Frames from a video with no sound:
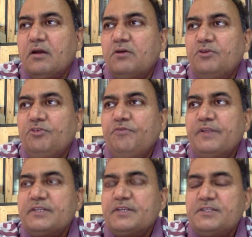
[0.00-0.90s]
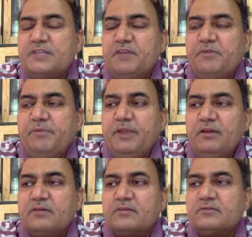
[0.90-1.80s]
True wells undecided will be
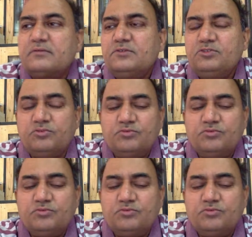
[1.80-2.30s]
true.